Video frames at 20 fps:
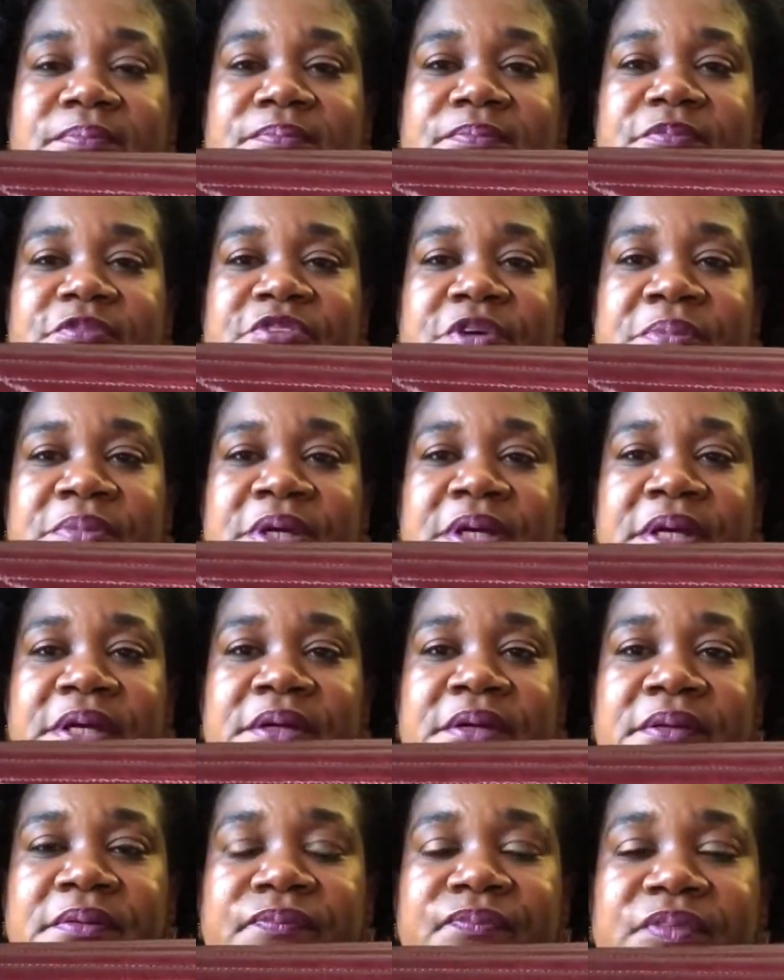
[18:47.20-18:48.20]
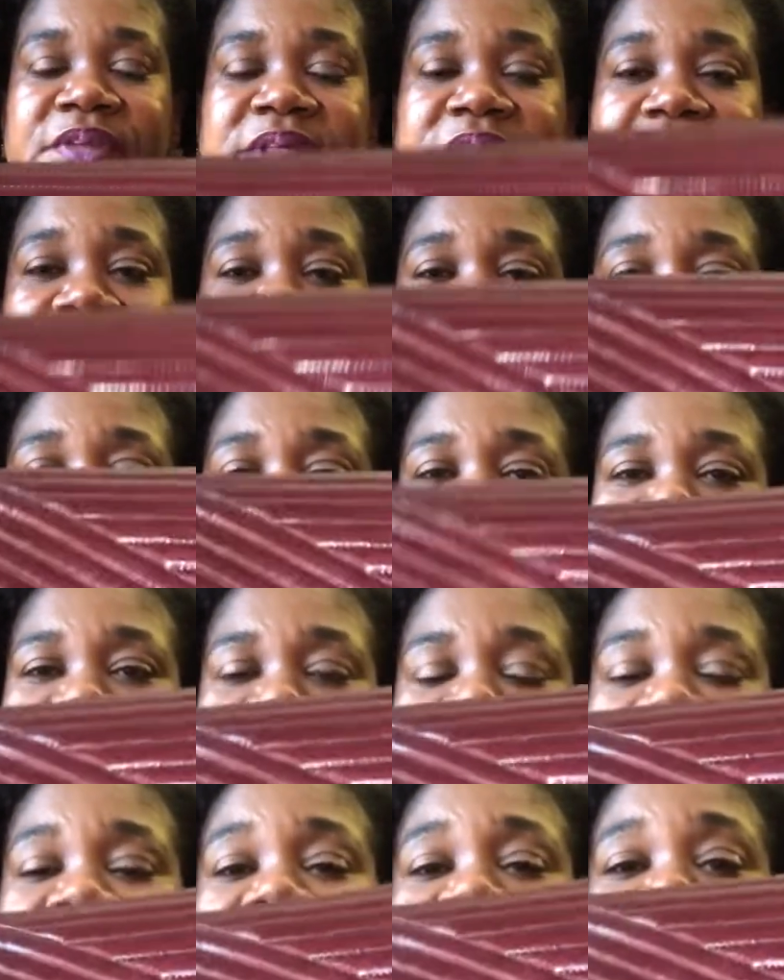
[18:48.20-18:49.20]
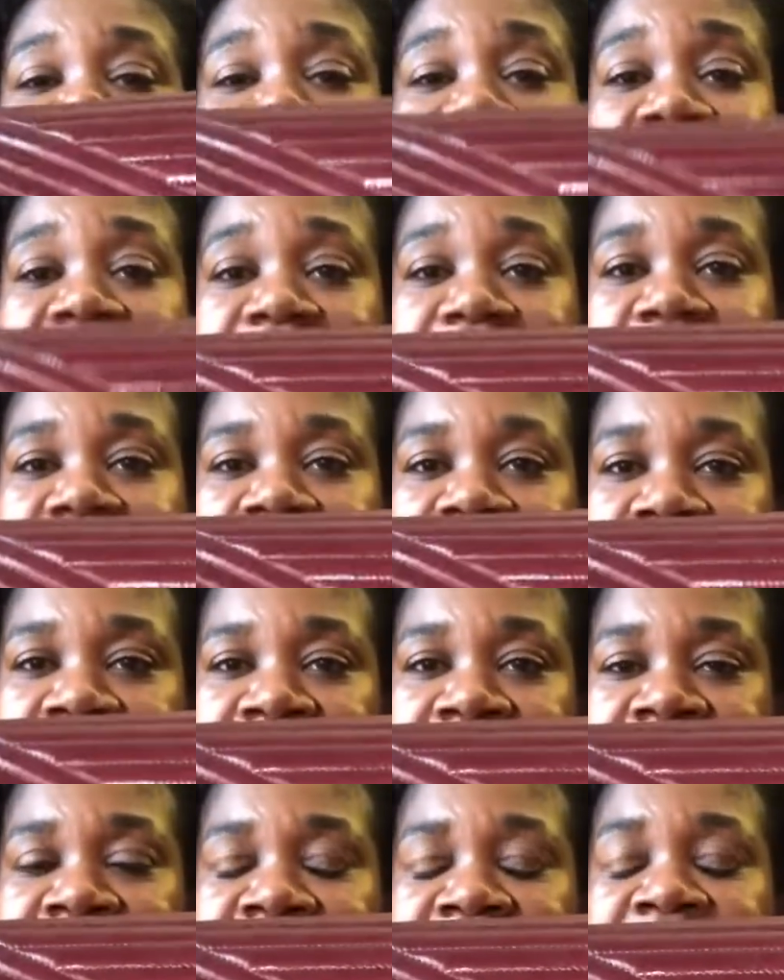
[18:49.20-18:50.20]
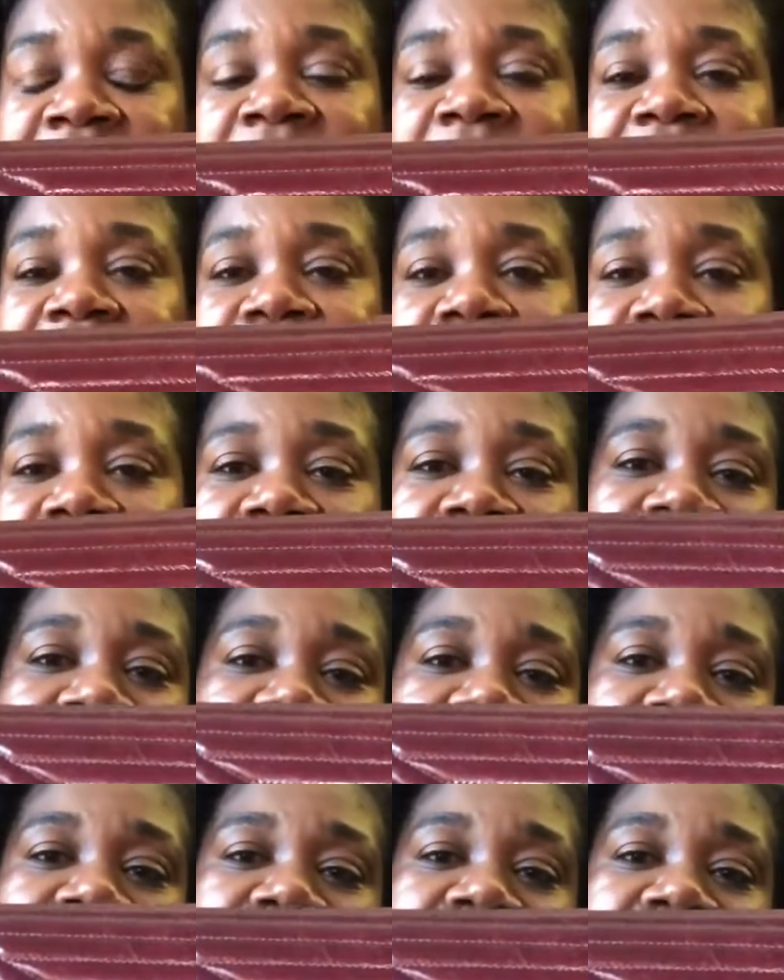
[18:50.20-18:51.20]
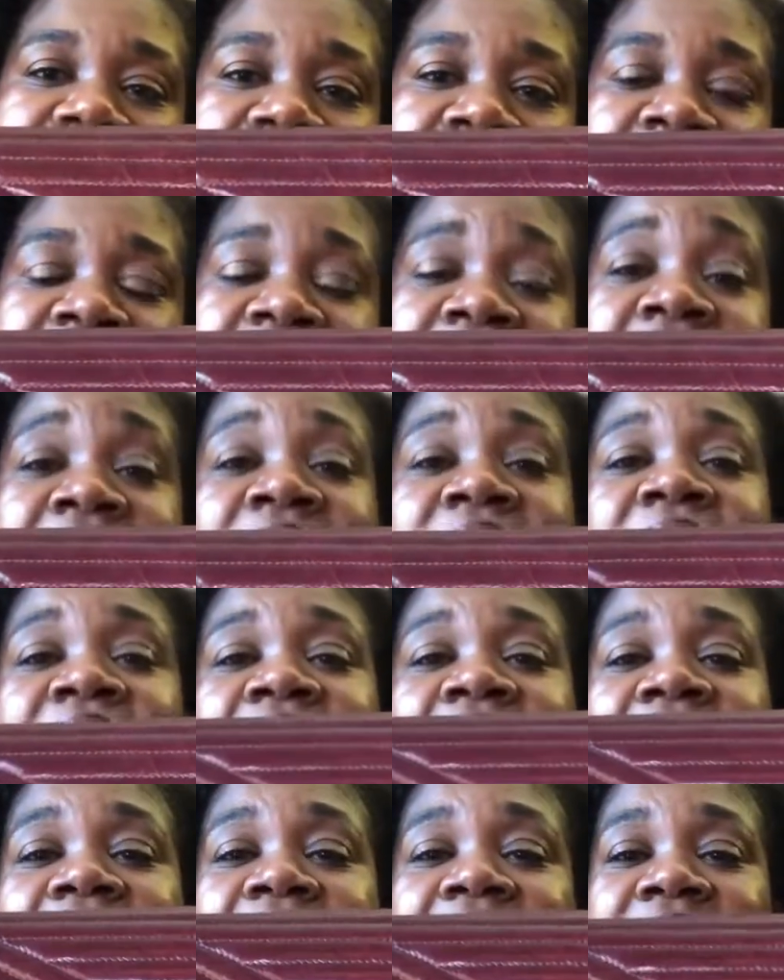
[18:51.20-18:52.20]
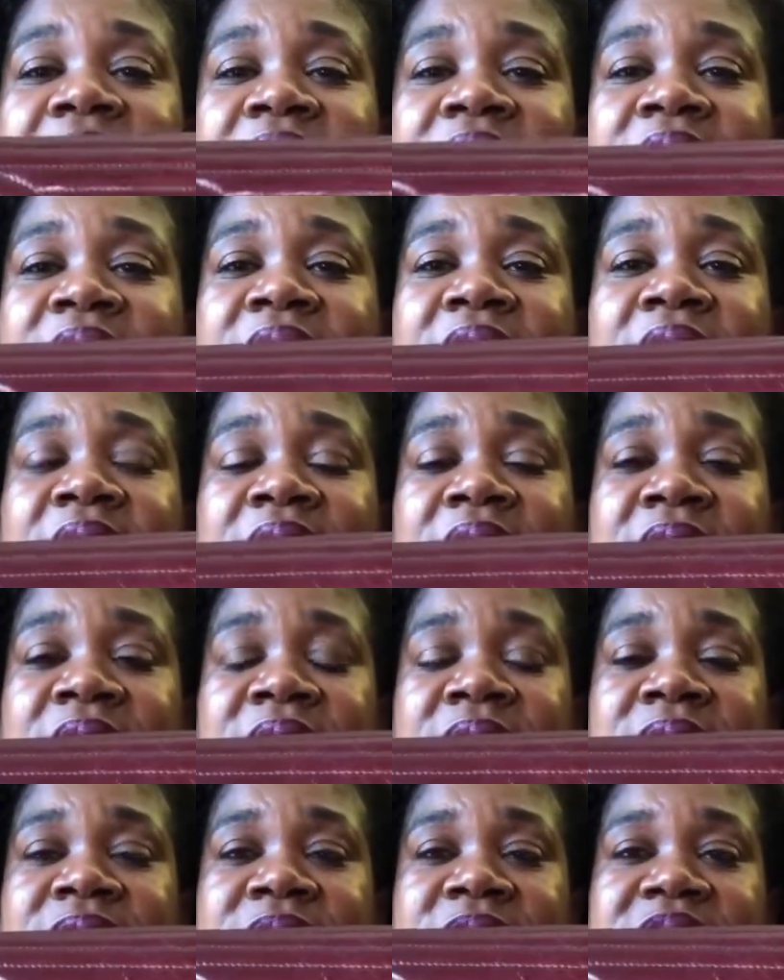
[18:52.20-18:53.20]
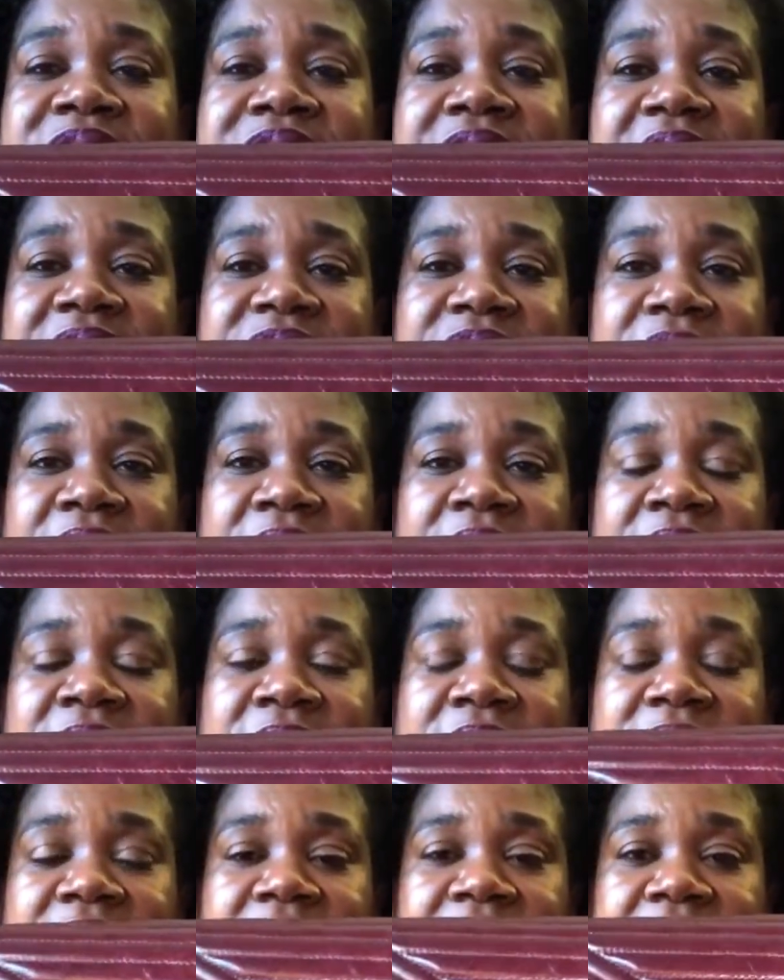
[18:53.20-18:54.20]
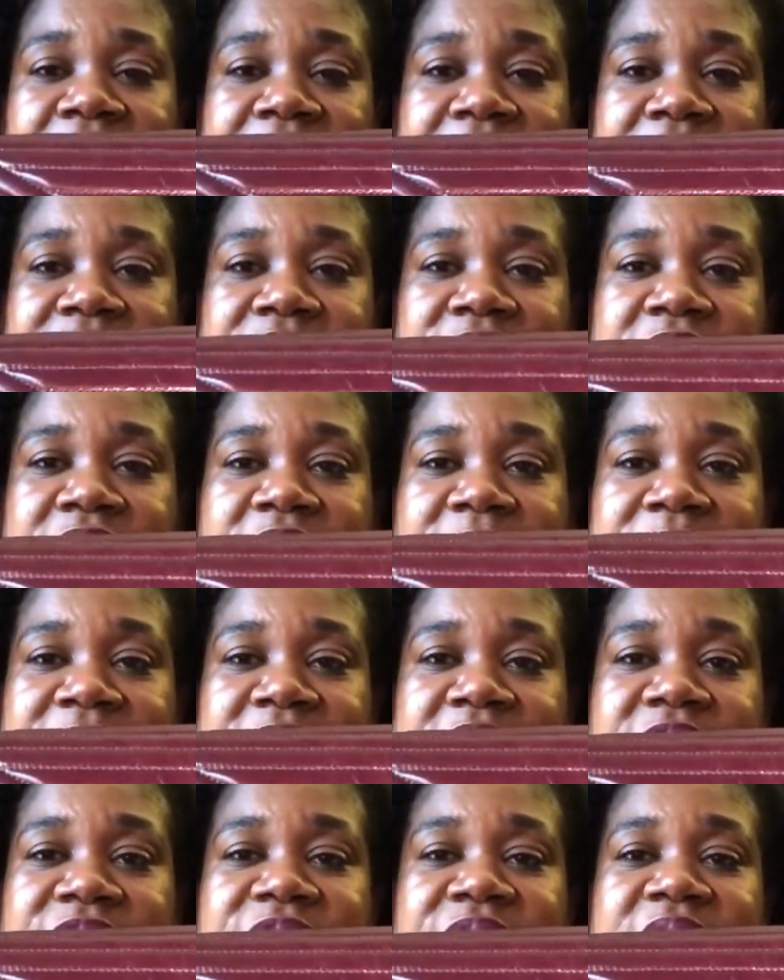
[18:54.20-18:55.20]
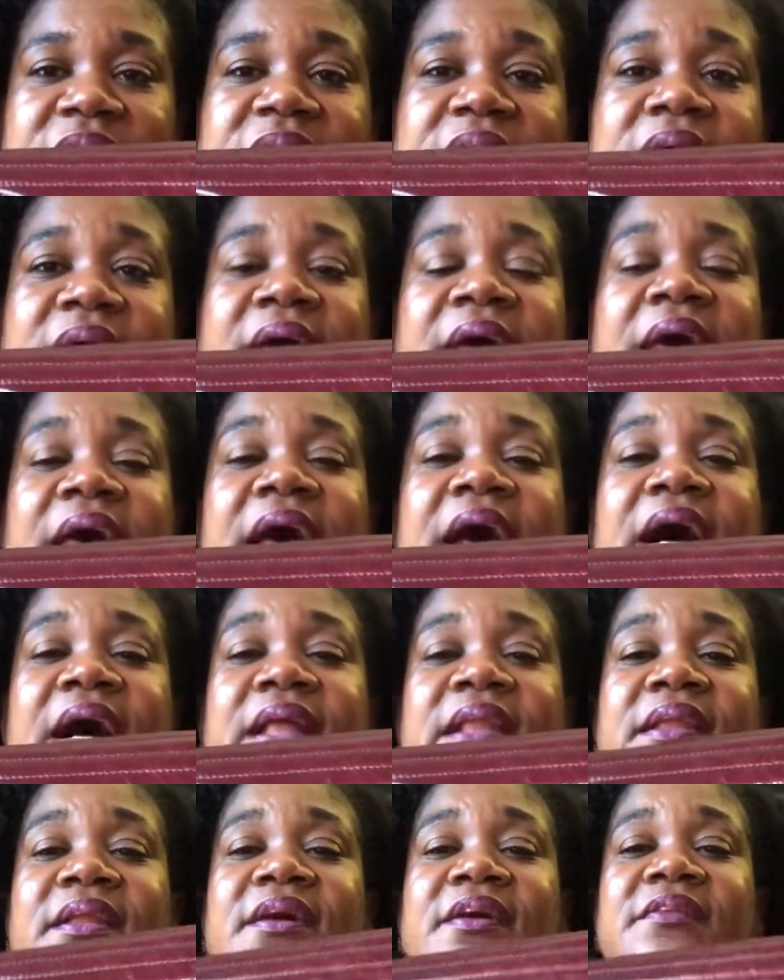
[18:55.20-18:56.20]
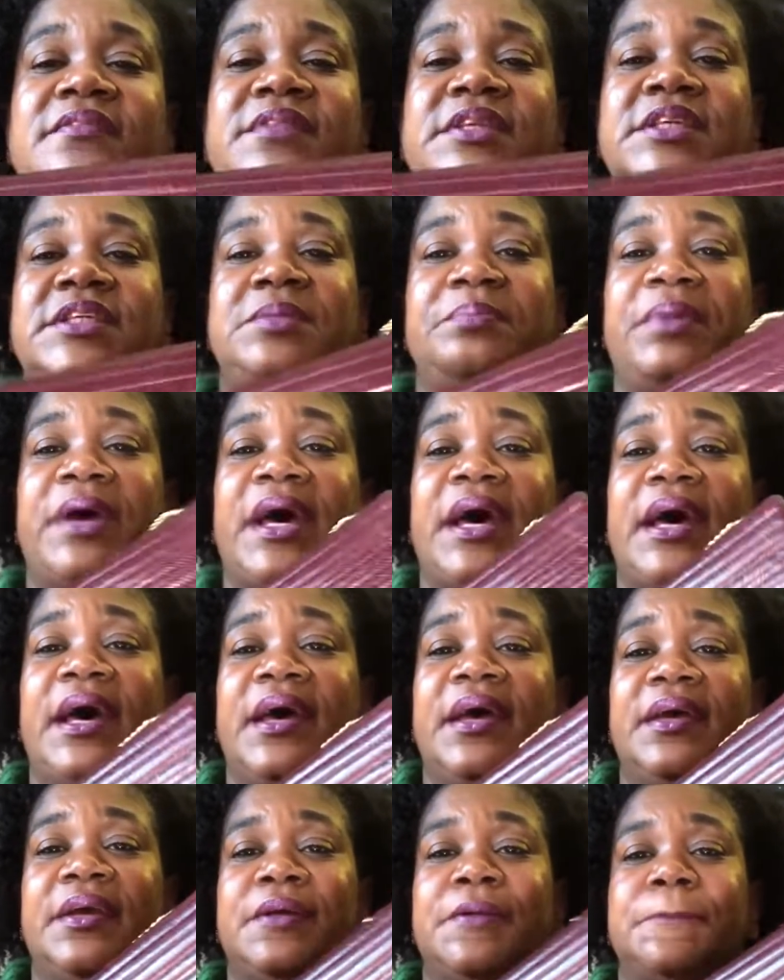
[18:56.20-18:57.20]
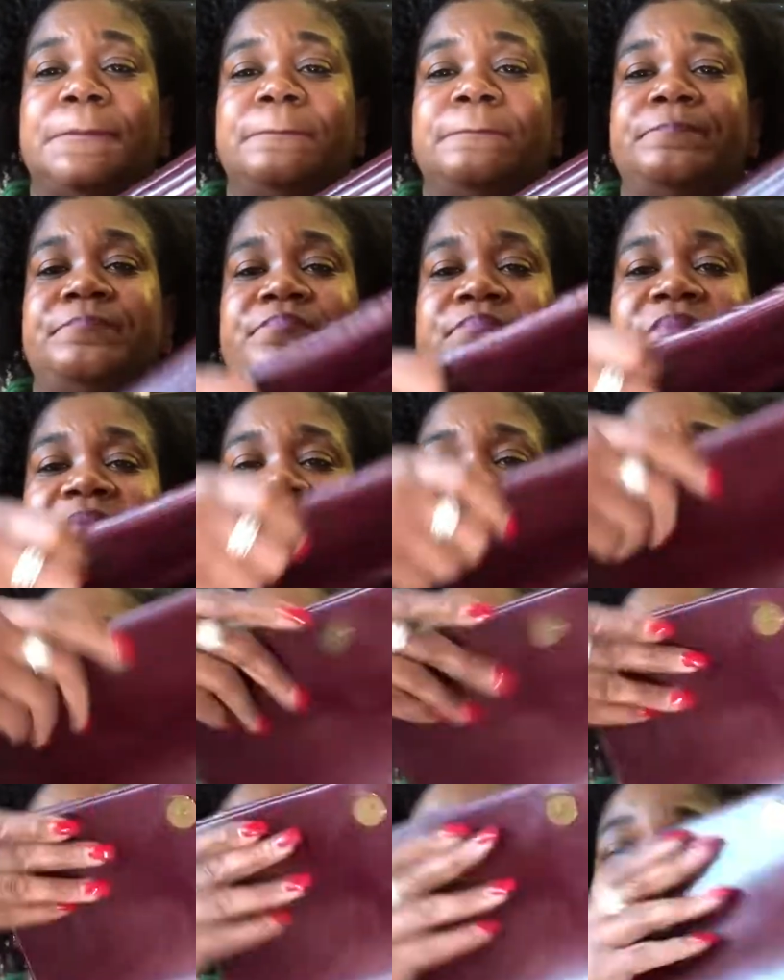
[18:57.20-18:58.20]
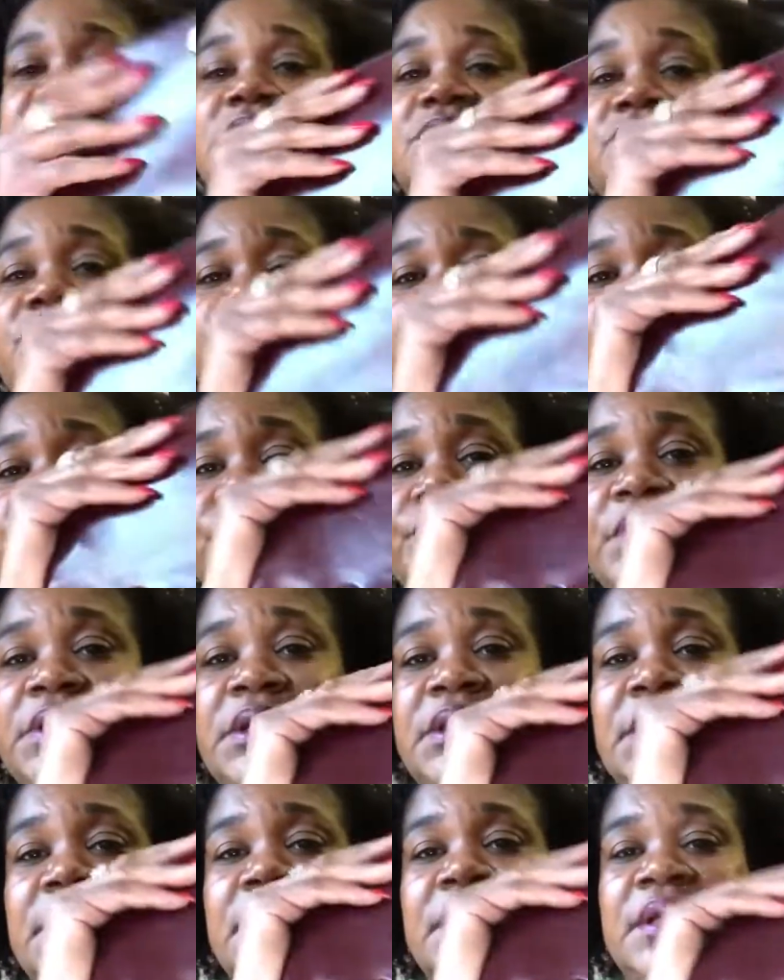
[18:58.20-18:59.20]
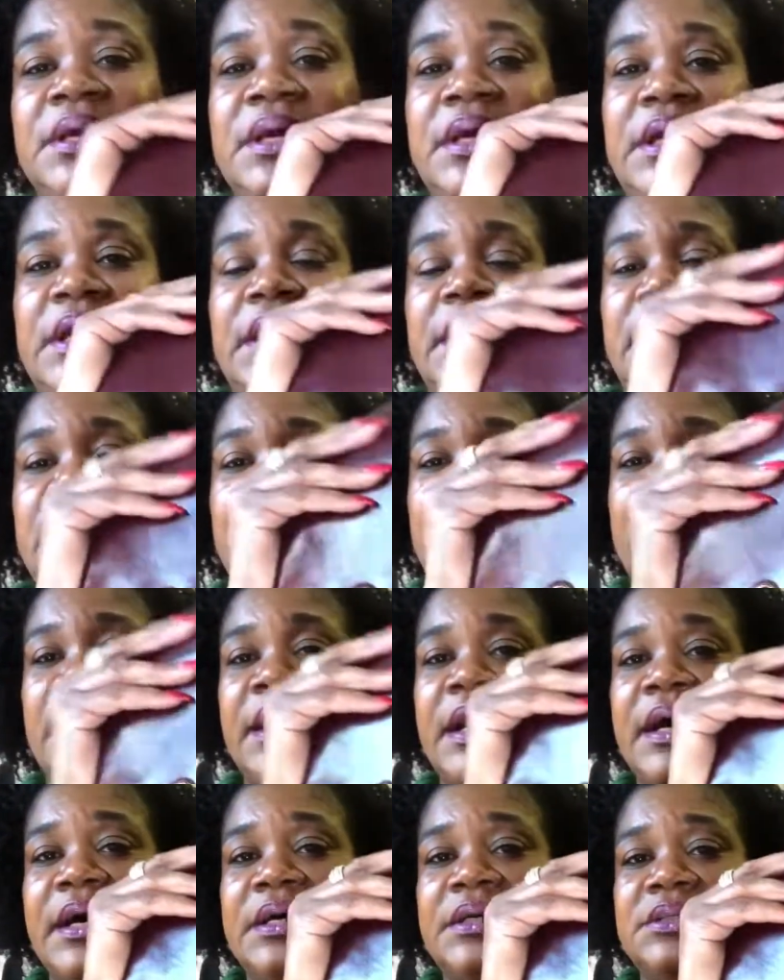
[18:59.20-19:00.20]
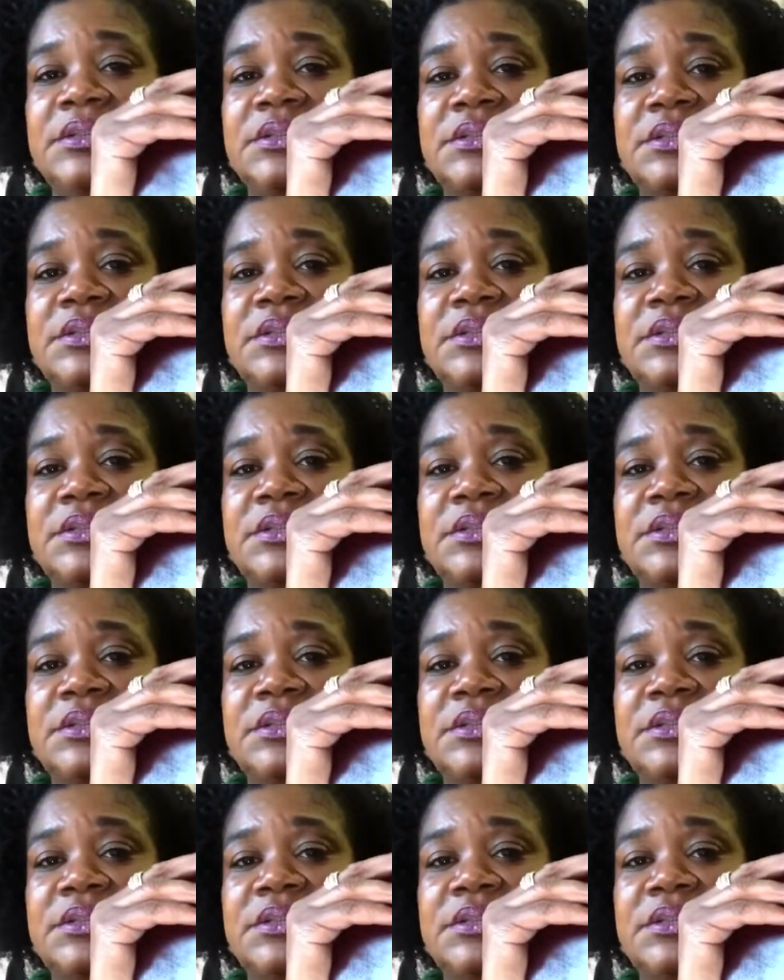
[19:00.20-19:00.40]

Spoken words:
from their Kira line, Kira, and the chevron collection specifically. I love this bag. It's nice and roomy. It has